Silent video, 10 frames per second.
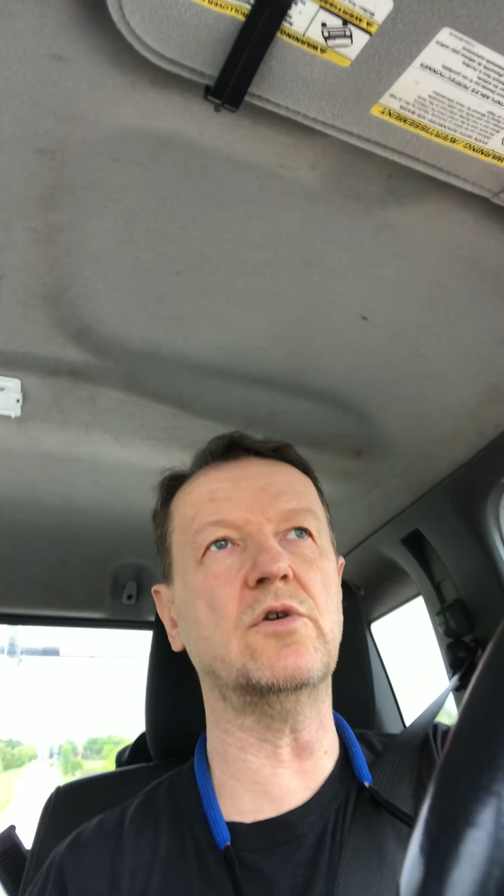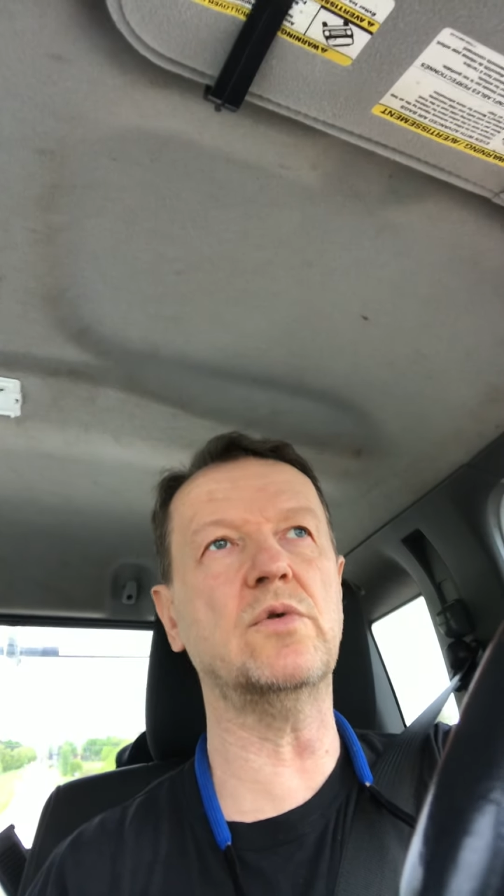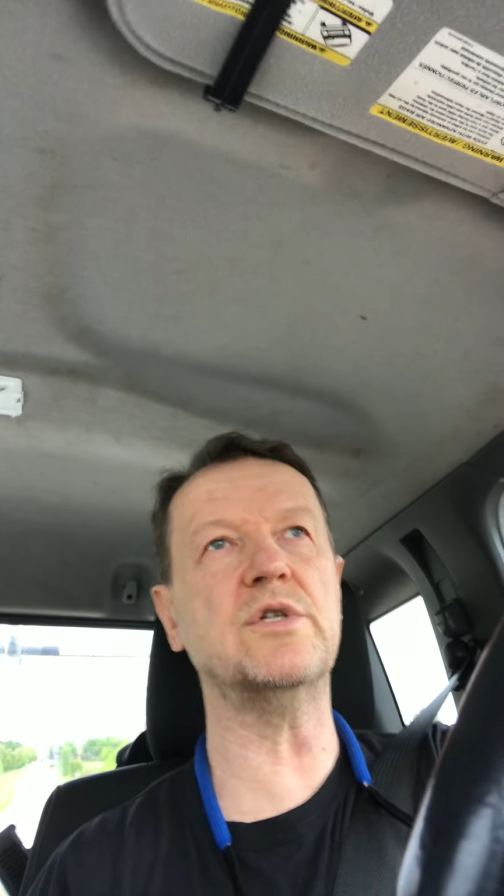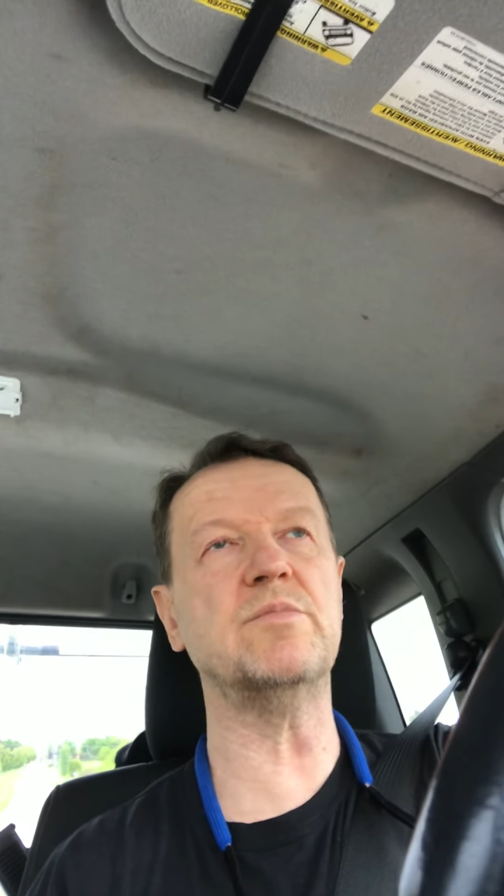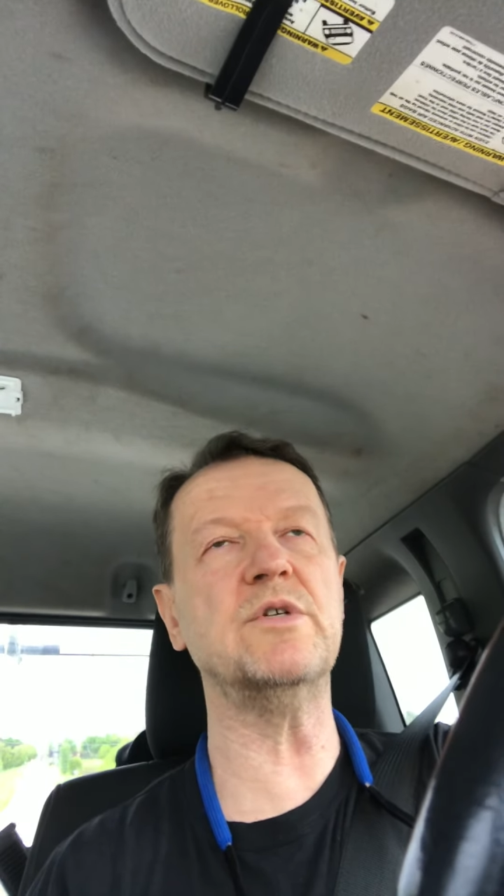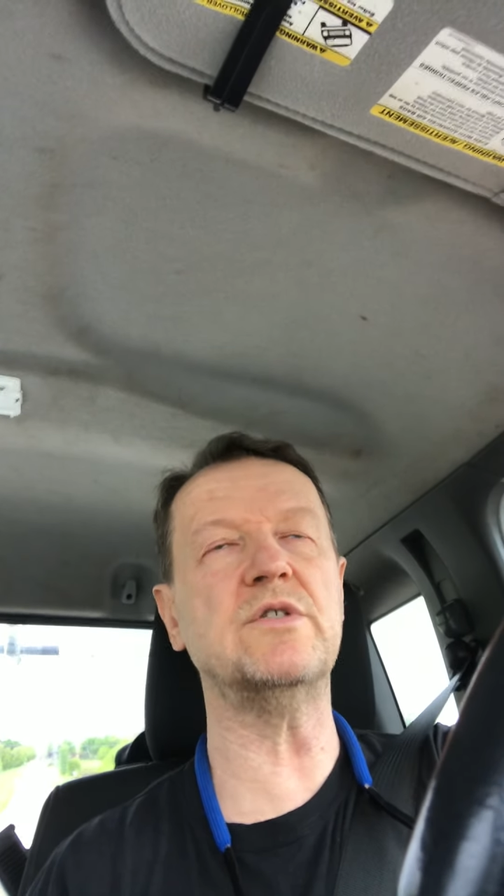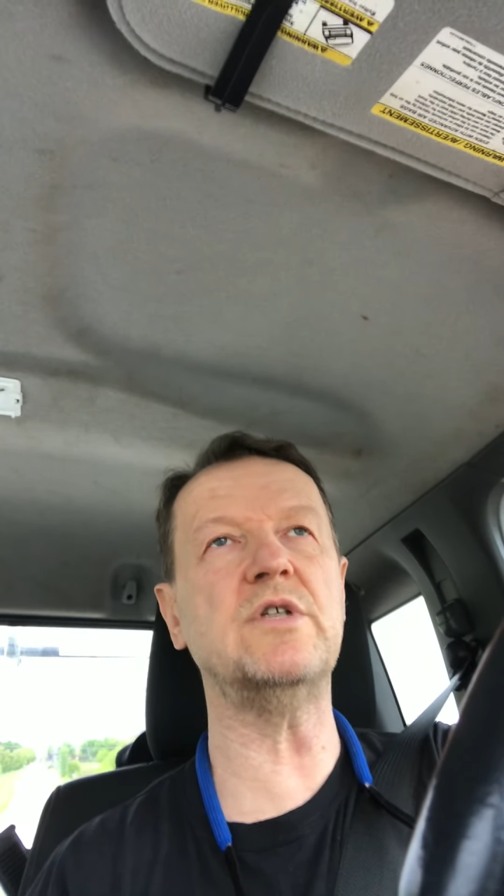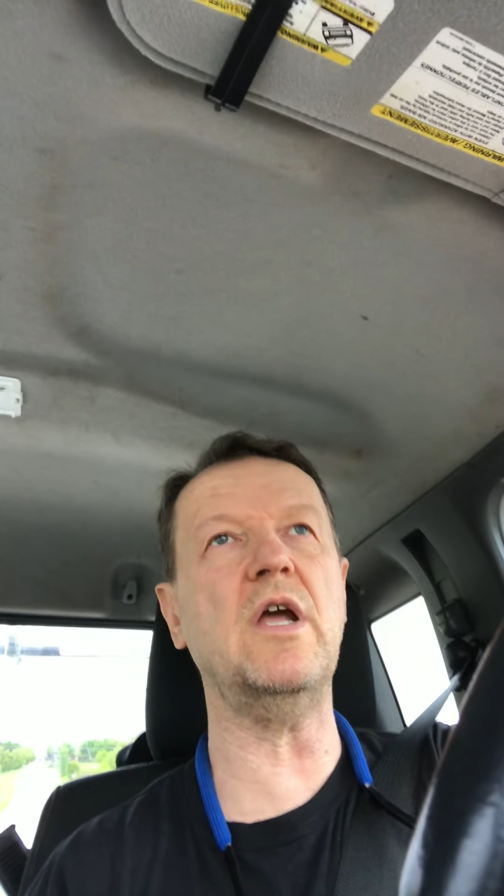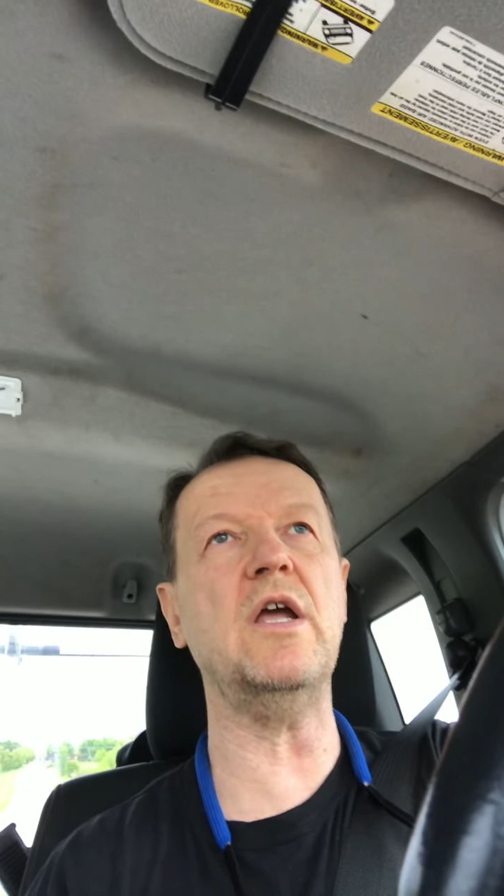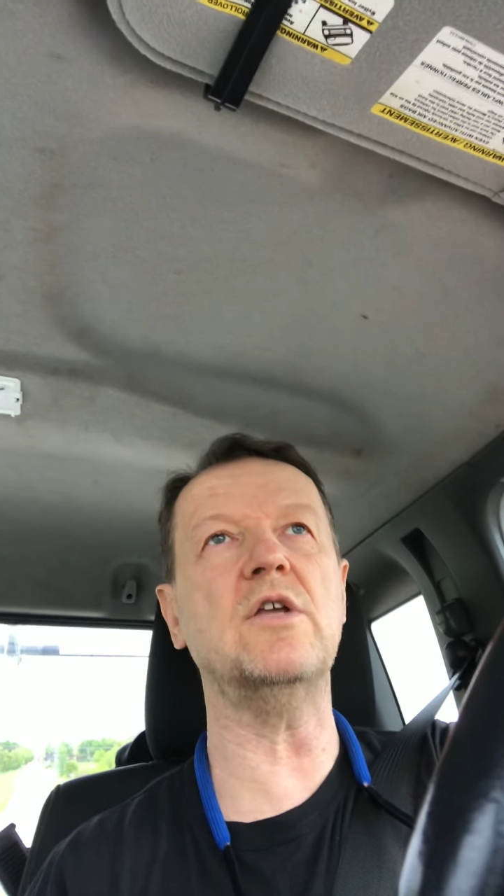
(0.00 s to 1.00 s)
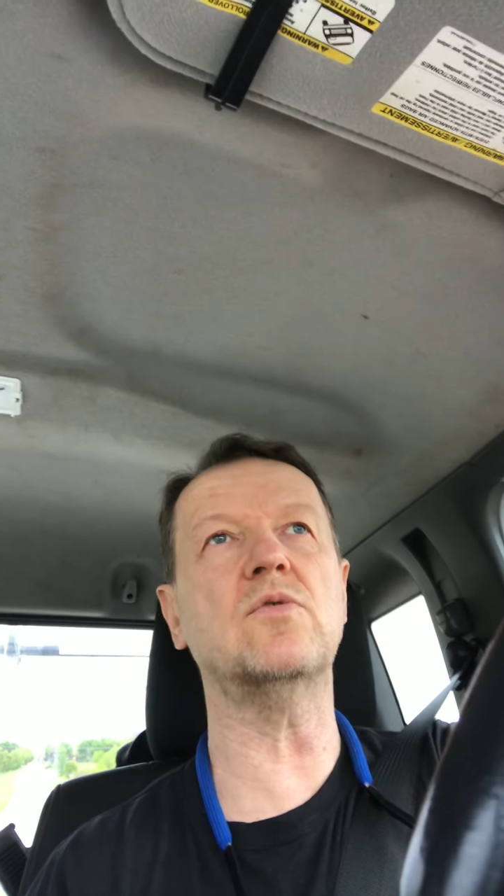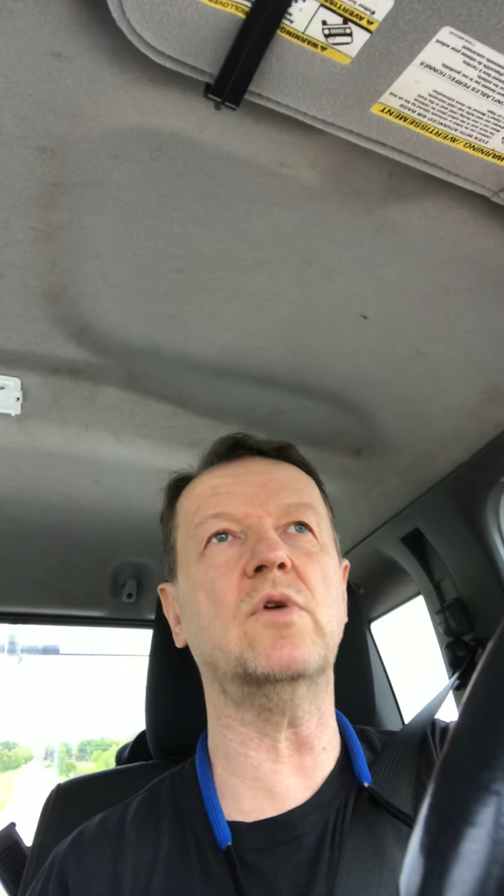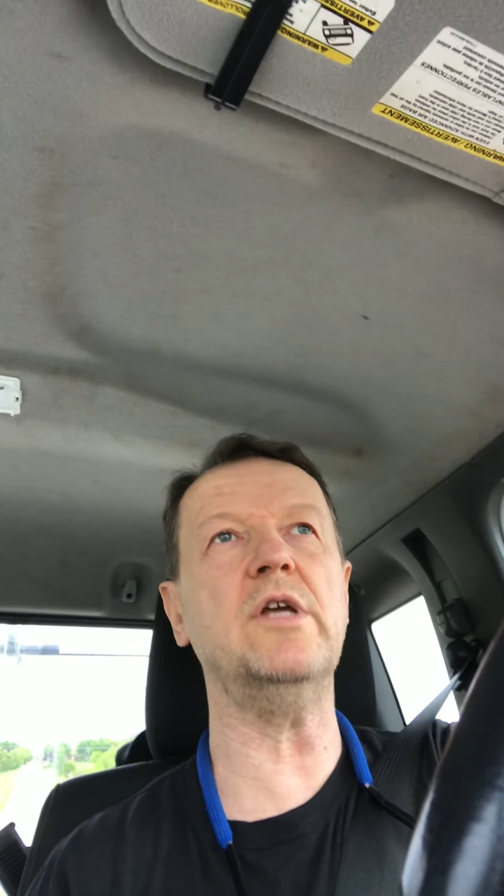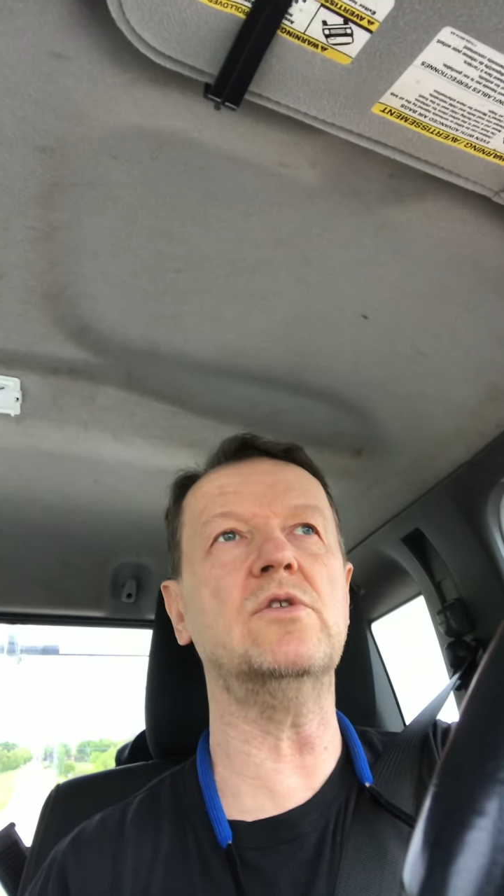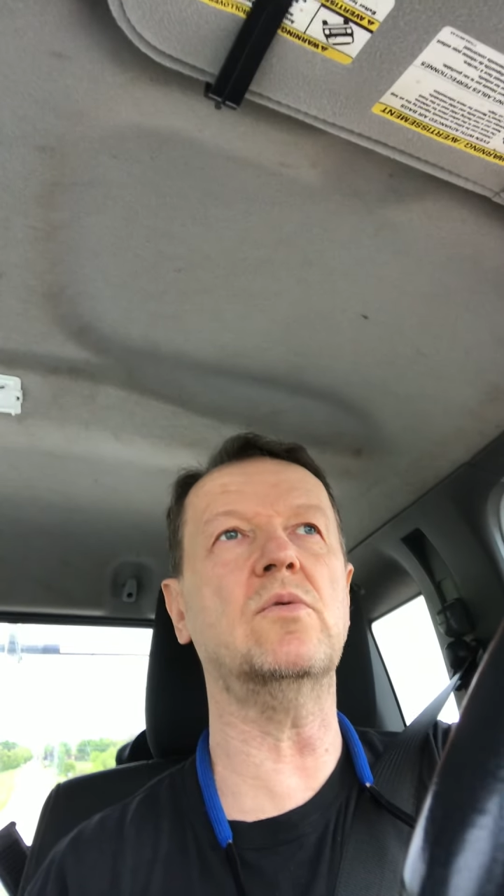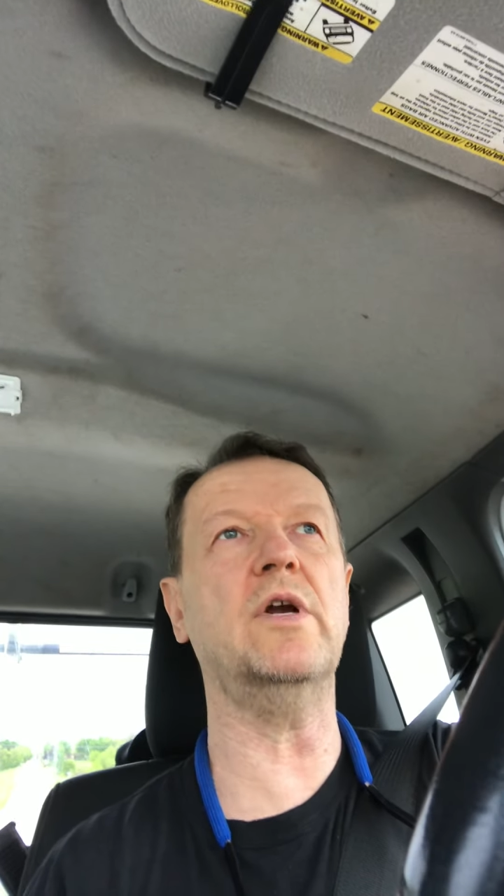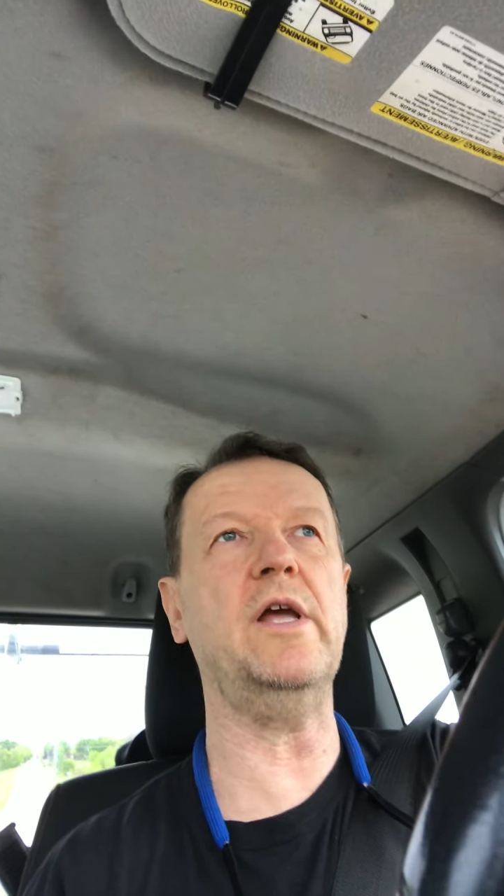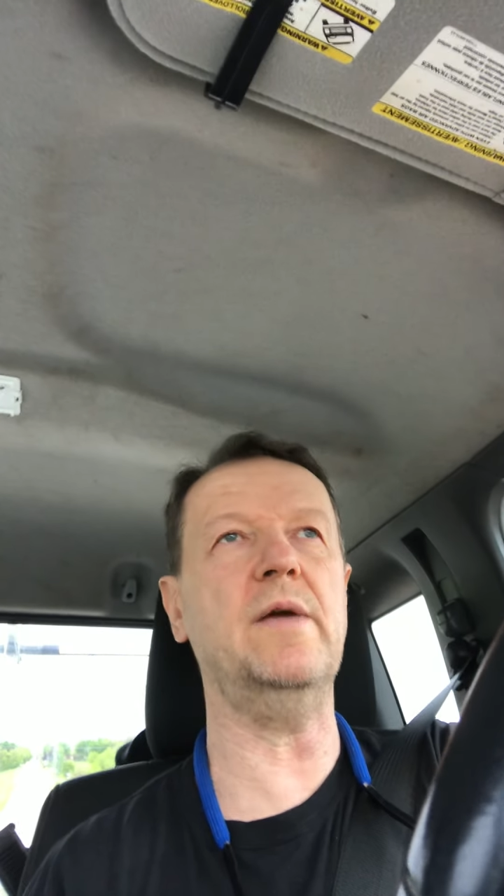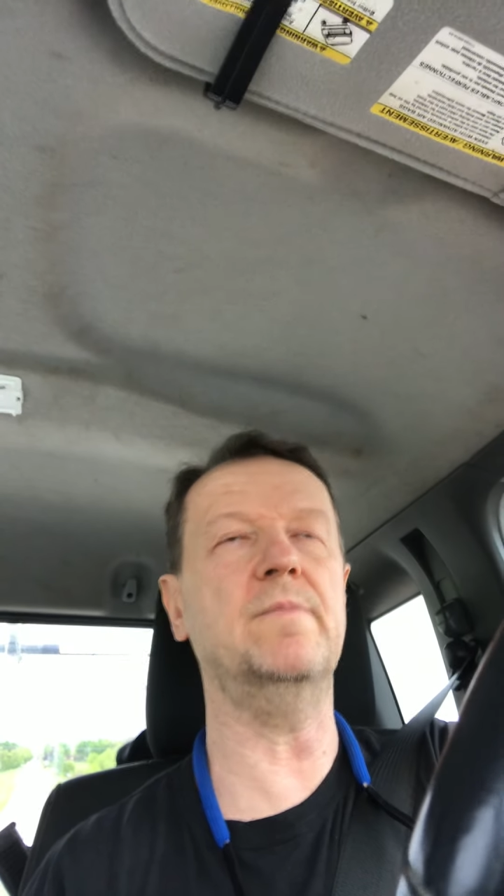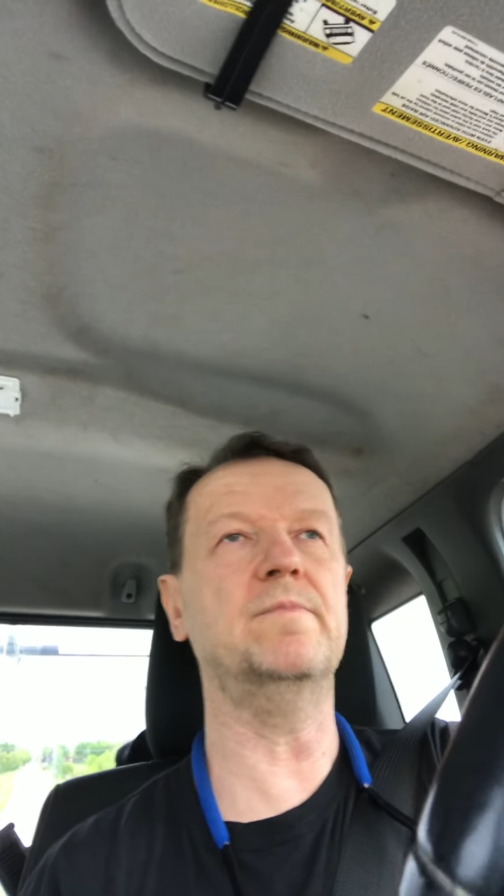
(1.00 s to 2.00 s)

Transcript: Christmas Day 2020.